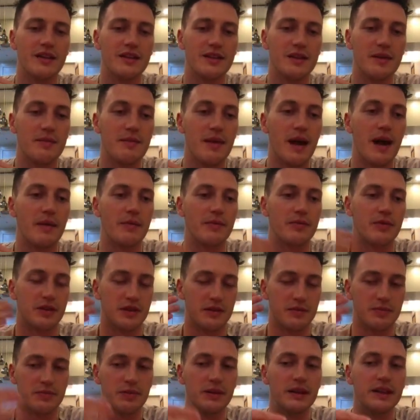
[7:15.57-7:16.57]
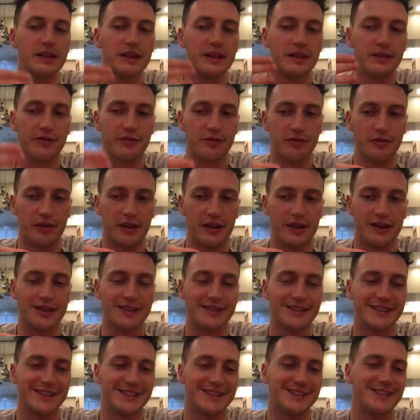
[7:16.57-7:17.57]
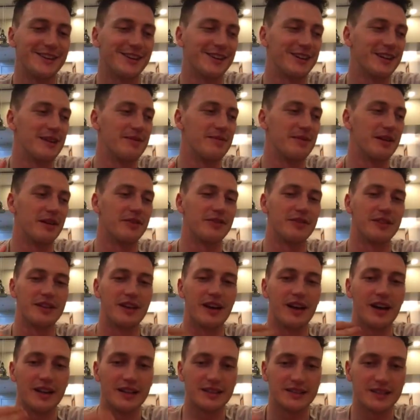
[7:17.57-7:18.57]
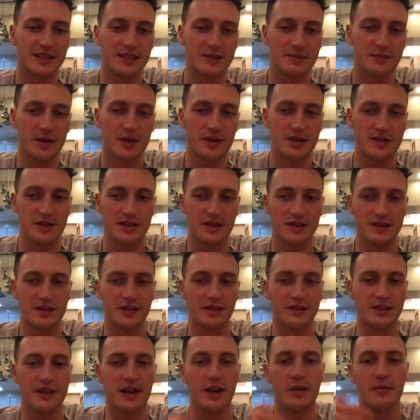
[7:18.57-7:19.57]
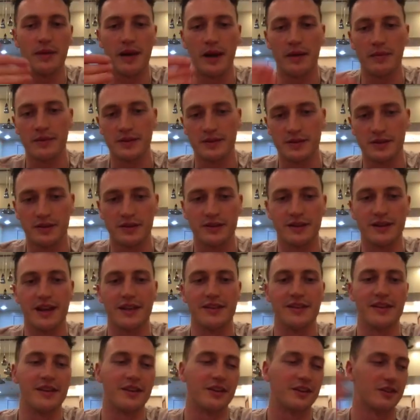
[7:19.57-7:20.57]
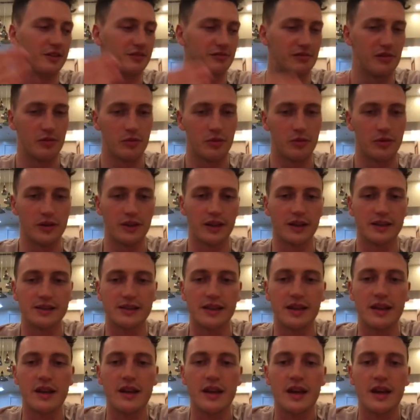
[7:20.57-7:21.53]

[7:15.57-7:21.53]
the map for completely free because it's not going to benefit us as much, and it's not going to help Amazon, and they're not going to reward us.